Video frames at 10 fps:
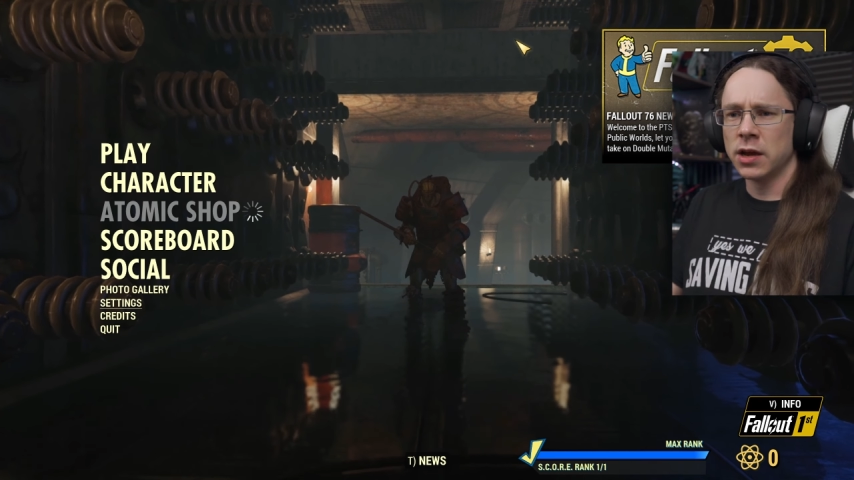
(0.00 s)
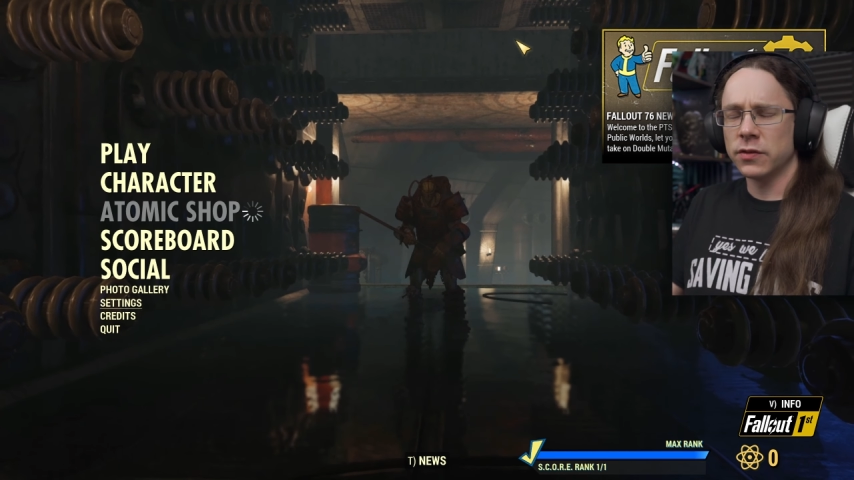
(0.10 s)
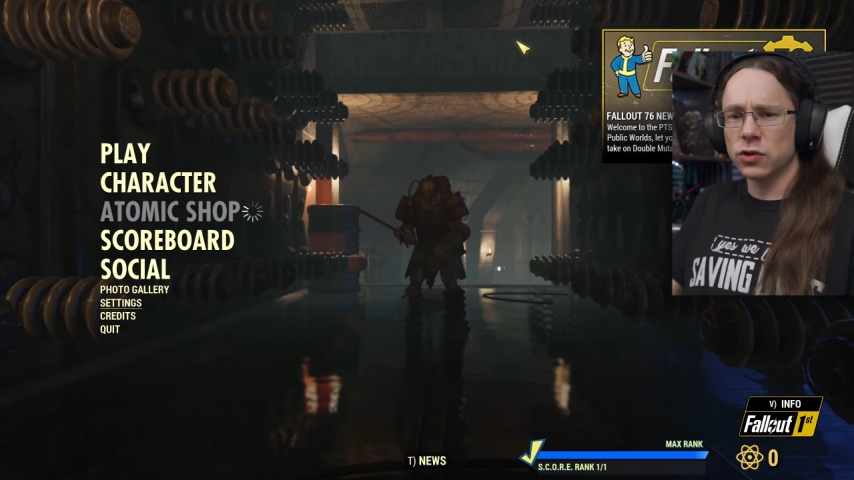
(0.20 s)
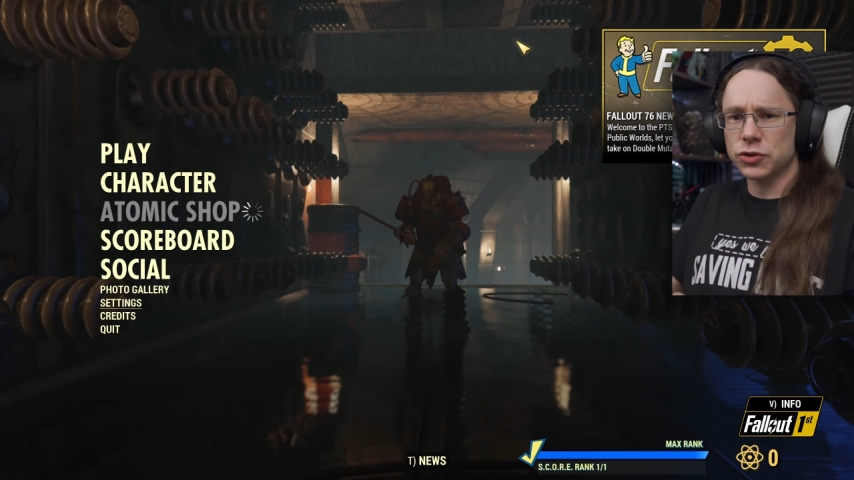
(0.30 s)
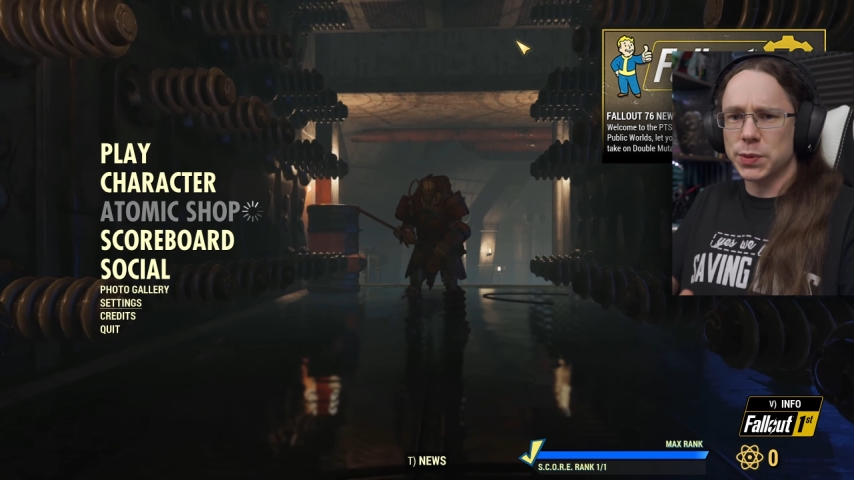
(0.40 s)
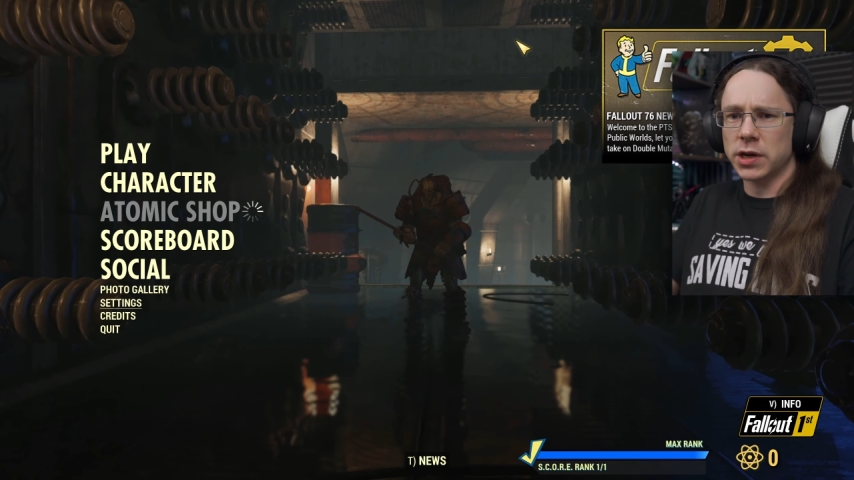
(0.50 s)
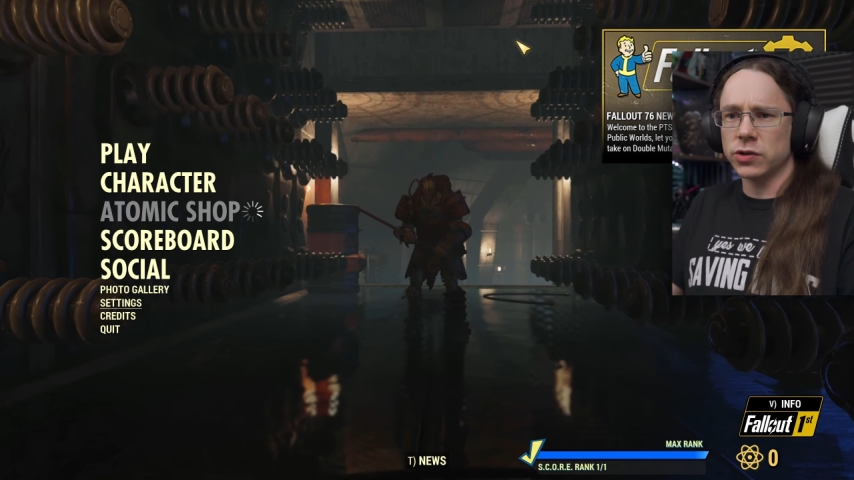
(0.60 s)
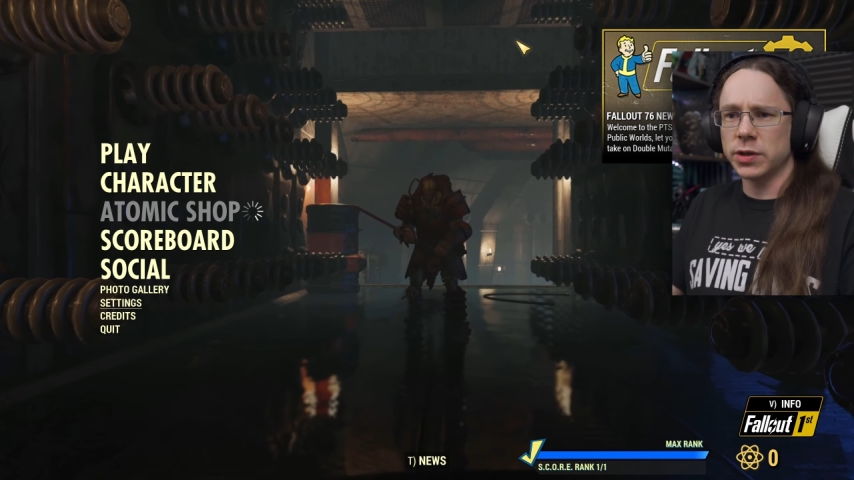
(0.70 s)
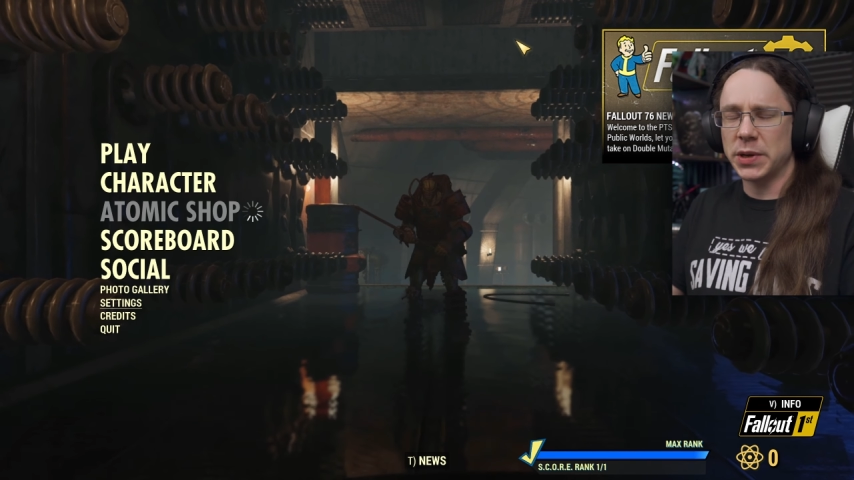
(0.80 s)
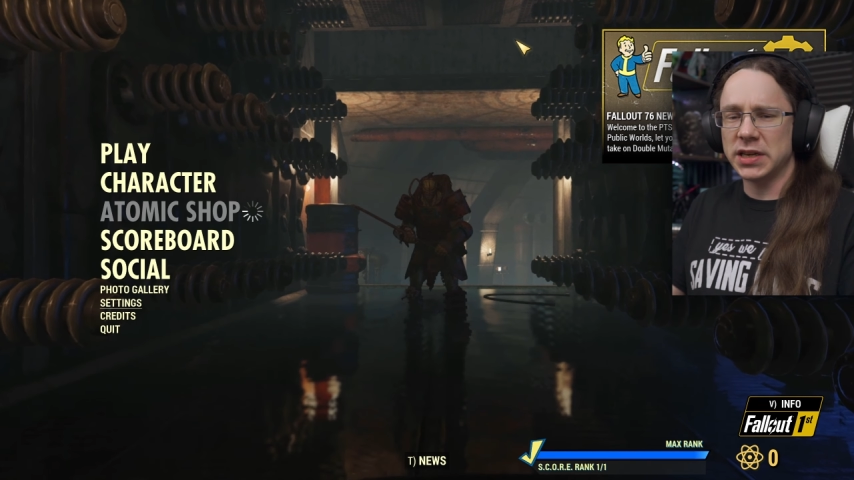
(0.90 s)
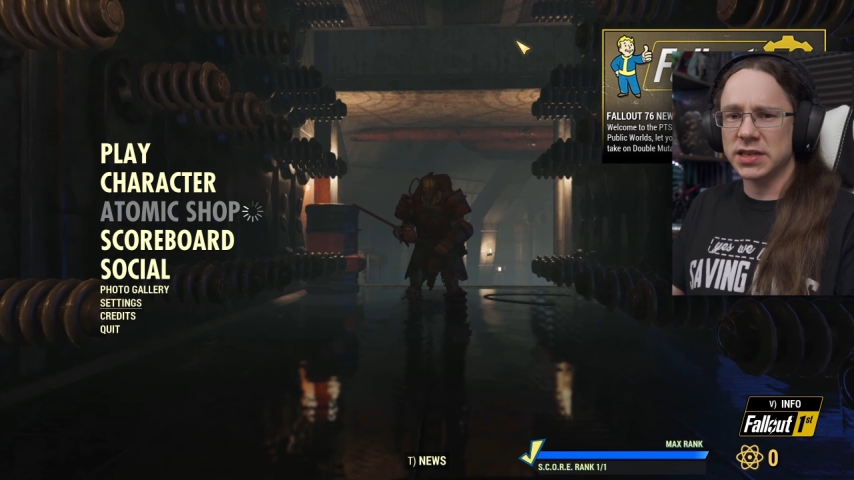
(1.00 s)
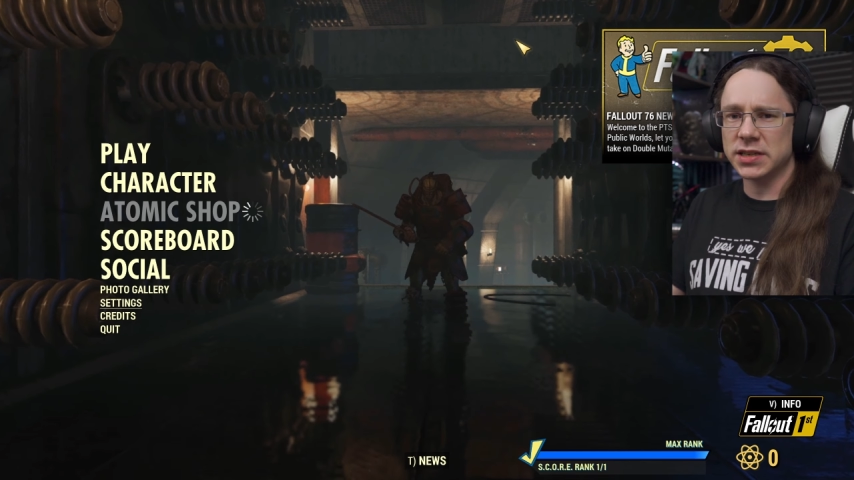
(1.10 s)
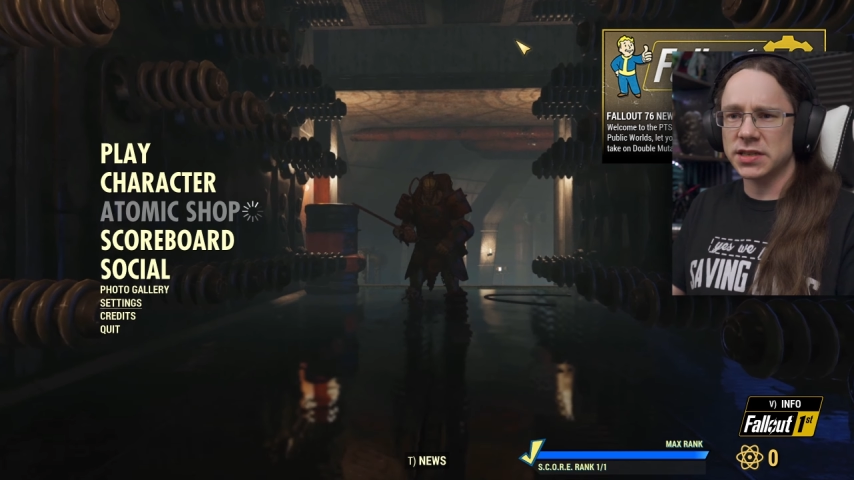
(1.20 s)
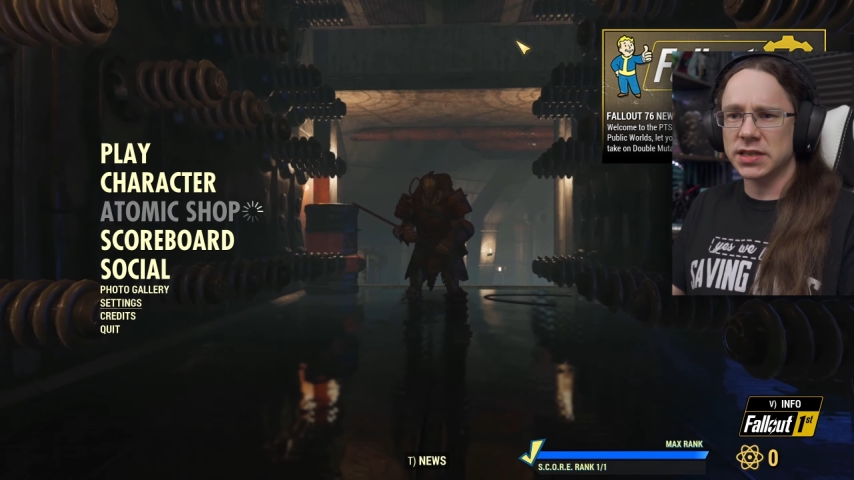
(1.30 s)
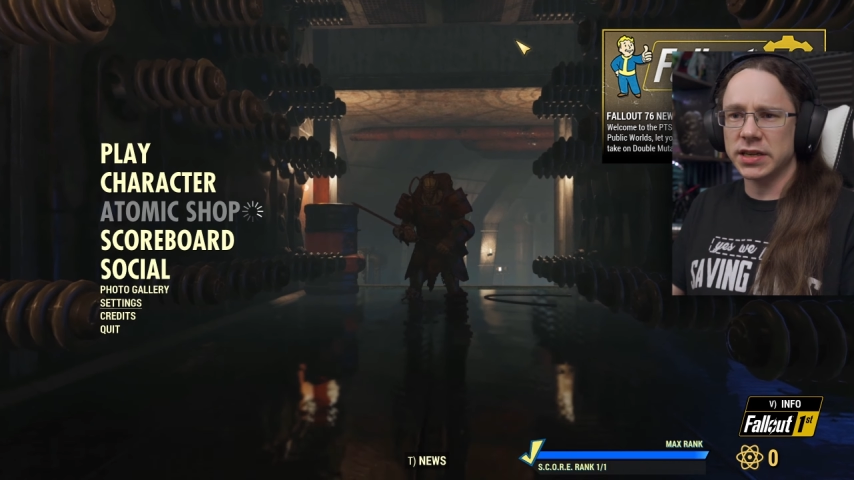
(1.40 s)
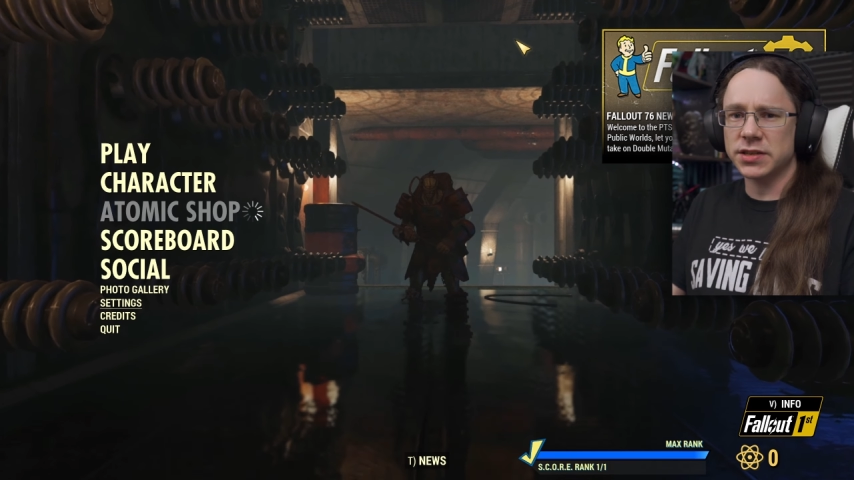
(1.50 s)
Of course, we are on the PTS today,